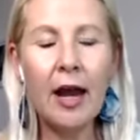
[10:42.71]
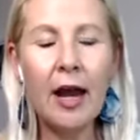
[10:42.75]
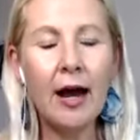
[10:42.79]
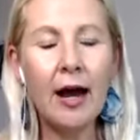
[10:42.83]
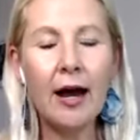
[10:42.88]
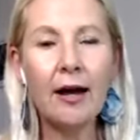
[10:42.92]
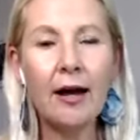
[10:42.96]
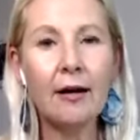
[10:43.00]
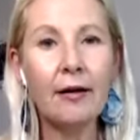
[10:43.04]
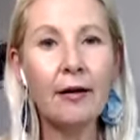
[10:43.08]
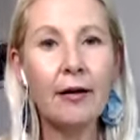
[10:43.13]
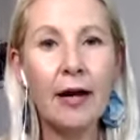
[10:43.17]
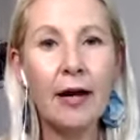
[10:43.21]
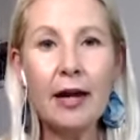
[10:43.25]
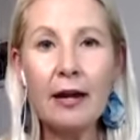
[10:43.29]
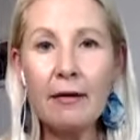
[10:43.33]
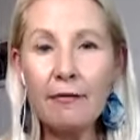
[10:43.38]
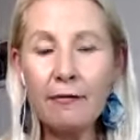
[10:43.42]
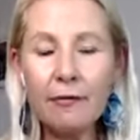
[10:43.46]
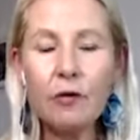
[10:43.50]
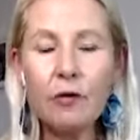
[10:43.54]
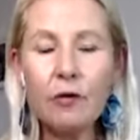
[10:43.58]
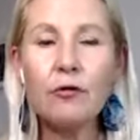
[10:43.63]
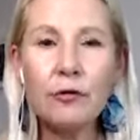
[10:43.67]

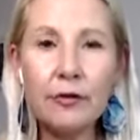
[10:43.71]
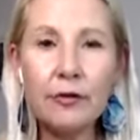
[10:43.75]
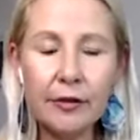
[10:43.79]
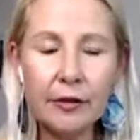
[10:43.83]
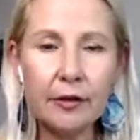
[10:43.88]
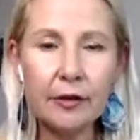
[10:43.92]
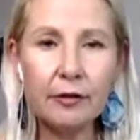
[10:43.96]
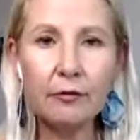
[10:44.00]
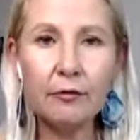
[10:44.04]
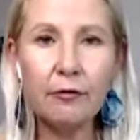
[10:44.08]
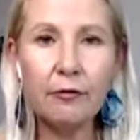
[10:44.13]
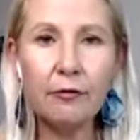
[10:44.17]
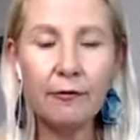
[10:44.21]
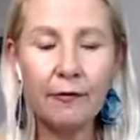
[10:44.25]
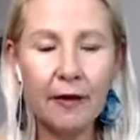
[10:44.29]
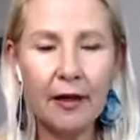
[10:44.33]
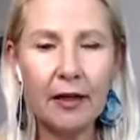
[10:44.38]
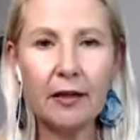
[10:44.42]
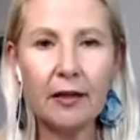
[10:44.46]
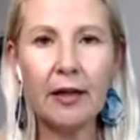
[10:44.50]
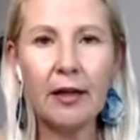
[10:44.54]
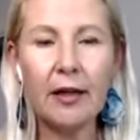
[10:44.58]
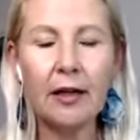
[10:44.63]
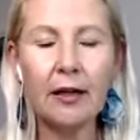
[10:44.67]
If you're still
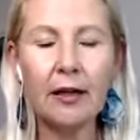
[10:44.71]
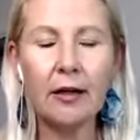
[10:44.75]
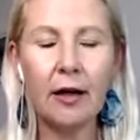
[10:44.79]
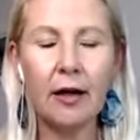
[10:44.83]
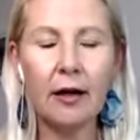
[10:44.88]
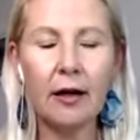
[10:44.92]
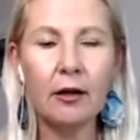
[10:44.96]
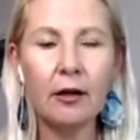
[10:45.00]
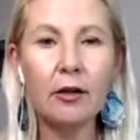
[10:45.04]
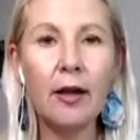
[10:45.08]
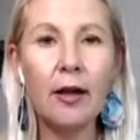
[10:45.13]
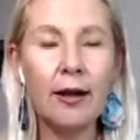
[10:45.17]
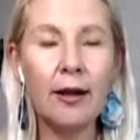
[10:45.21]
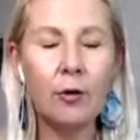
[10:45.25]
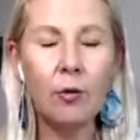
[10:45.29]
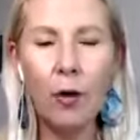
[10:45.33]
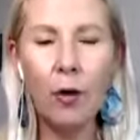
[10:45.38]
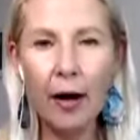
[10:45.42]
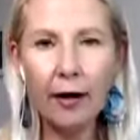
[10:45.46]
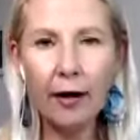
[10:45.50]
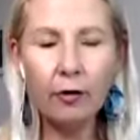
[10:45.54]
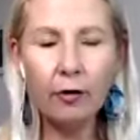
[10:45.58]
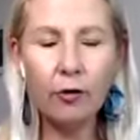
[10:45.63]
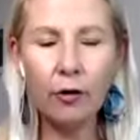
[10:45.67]
feeling like
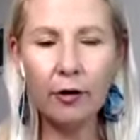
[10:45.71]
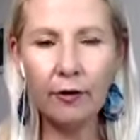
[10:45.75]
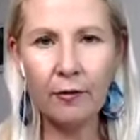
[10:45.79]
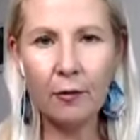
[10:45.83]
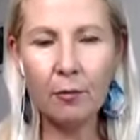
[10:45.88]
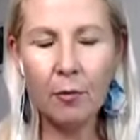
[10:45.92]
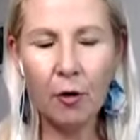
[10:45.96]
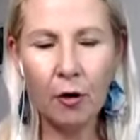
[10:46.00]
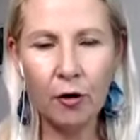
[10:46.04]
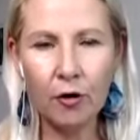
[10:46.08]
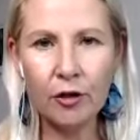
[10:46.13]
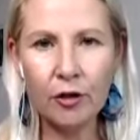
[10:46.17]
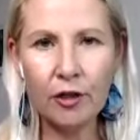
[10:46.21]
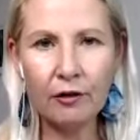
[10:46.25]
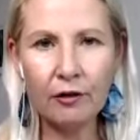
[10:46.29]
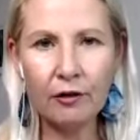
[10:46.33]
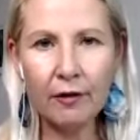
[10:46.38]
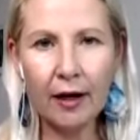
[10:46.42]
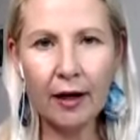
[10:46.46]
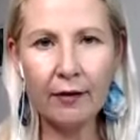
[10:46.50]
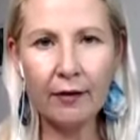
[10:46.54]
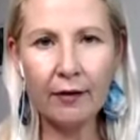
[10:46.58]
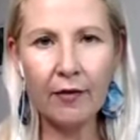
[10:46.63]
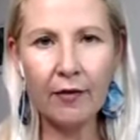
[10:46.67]
quite a lot of emotion
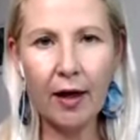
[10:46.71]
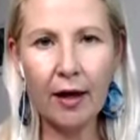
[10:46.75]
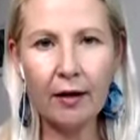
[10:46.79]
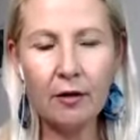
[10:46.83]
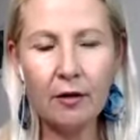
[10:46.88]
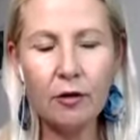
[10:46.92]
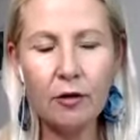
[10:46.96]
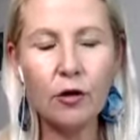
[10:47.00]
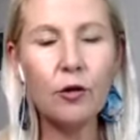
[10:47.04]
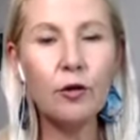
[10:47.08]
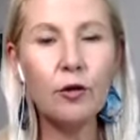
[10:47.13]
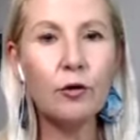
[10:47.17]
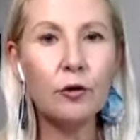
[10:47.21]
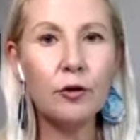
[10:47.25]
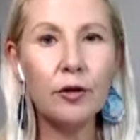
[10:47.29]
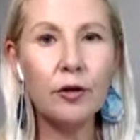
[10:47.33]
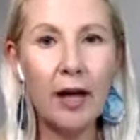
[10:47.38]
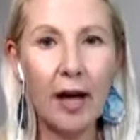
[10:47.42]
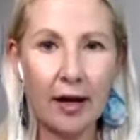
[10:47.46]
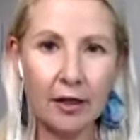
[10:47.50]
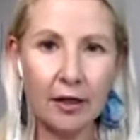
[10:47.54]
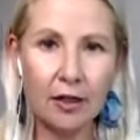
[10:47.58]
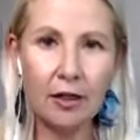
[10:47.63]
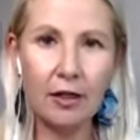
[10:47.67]
around that, you could
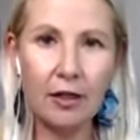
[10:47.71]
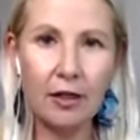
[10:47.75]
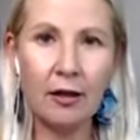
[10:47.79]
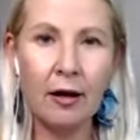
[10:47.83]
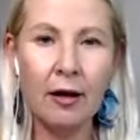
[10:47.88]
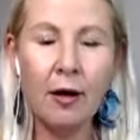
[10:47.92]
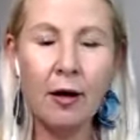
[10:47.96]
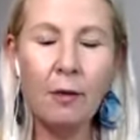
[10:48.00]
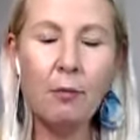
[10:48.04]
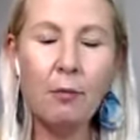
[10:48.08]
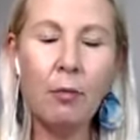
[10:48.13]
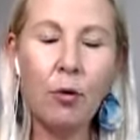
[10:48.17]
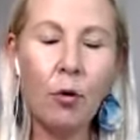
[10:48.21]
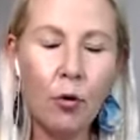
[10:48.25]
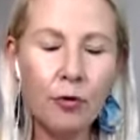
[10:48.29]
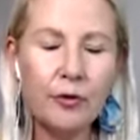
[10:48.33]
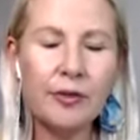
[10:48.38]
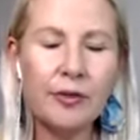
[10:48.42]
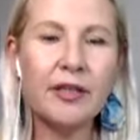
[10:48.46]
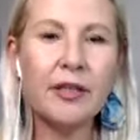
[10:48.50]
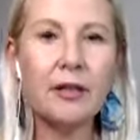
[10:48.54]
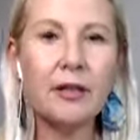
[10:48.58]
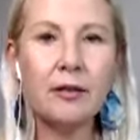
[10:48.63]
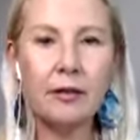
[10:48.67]
actually
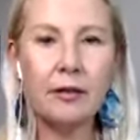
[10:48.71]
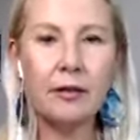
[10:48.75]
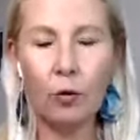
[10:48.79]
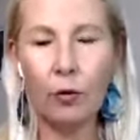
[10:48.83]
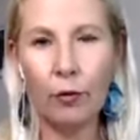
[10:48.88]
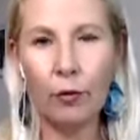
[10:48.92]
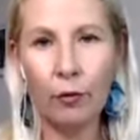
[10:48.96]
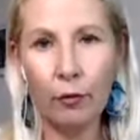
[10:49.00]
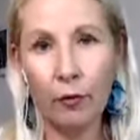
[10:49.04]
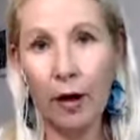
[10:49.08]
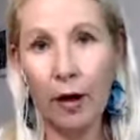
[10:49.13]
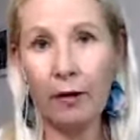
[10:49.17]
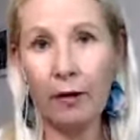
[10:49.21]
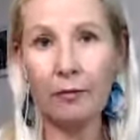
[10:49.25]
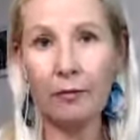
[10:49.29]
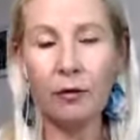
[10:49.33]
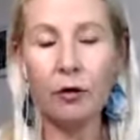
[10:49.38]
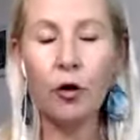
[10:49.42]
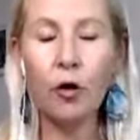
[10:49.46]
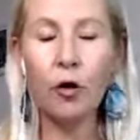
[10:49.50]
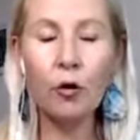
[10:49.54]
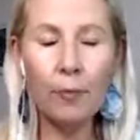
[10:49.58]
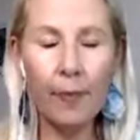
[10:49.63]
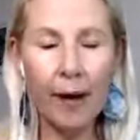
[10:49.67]
pause this and
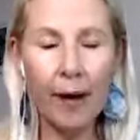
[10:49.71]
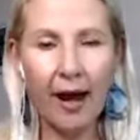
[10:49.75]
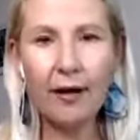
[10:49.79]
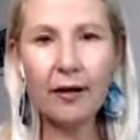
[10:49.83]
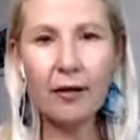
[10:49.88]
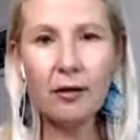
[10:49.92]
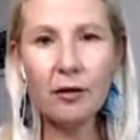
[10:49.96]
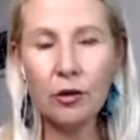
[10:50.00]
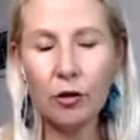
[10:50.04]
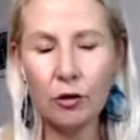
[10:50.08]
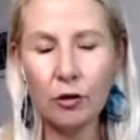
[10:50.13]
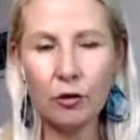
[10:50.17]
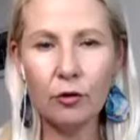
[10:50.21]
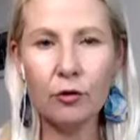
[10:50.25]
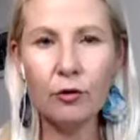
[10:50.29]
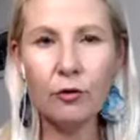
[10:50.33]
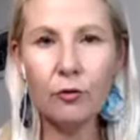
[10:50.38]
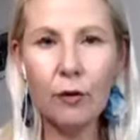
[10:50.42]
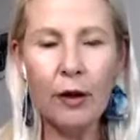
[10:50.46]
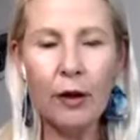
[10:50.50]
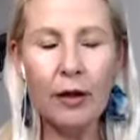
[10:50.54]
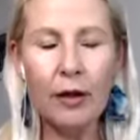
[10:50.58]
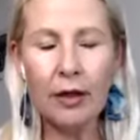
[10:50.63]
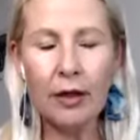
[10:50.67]
go back
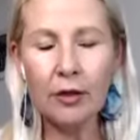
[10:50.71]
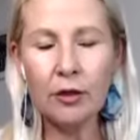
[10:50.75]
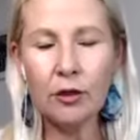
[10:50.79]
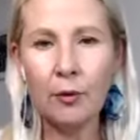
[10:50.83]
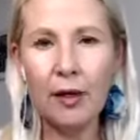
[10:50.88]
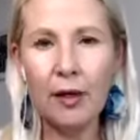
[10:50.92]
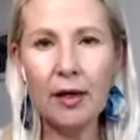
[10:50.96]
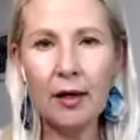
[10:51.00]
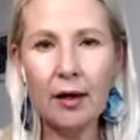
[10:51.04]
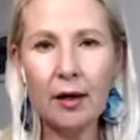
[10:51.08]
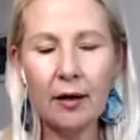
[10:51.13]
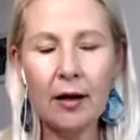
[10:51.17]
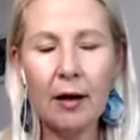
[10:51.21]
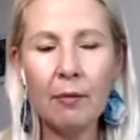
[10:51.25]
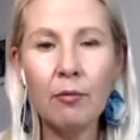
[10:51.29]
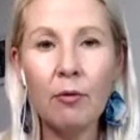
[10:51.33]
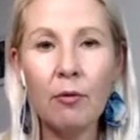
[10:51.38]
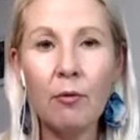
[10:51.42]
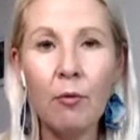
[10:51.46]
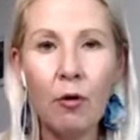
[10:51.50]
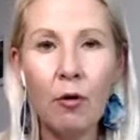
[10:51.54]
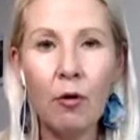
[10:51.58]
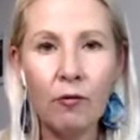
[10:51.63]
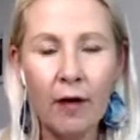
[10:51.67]
to doing a
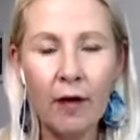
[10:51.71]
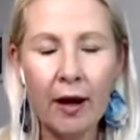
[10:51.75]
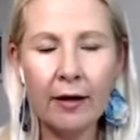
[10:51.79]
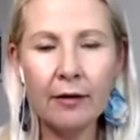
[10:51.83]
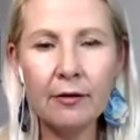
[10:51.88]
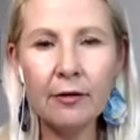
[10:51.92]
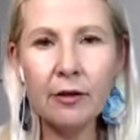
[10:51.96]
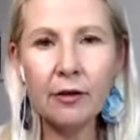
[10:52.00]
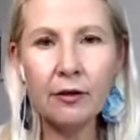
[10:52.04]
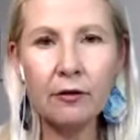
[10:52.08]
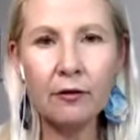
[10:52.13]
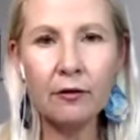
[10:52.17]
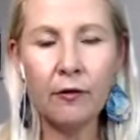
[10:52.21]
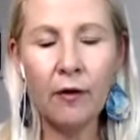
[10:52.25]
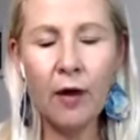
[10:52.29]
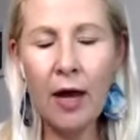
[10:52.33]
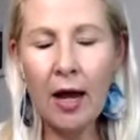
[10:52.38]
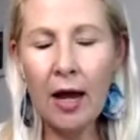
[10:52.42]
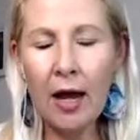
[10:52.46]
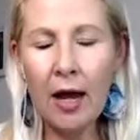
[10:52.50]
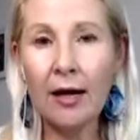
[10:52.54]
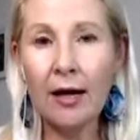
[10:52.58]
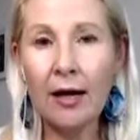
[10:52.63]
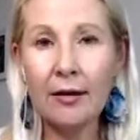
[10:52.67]
couple more rounds of
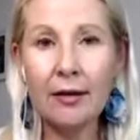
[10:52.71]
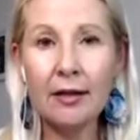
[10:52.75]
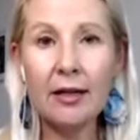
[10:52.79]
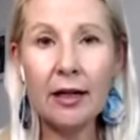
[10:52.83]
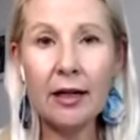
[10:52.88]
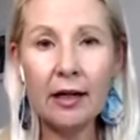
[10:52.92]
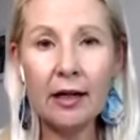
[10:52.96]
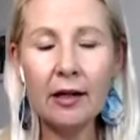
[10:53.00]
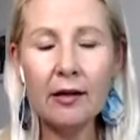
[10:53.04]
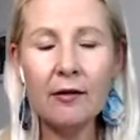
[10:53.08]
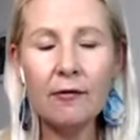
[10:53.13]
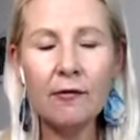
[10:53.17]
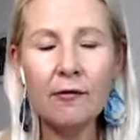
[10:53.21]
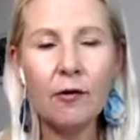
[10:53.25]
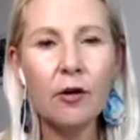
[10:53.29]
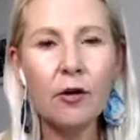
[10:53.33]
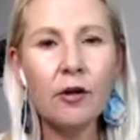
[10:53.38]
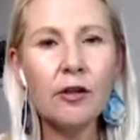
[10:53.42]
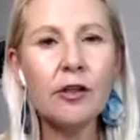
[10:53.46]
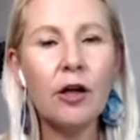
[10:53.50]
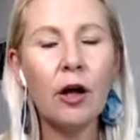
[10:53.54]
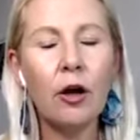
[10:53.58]
the negative first.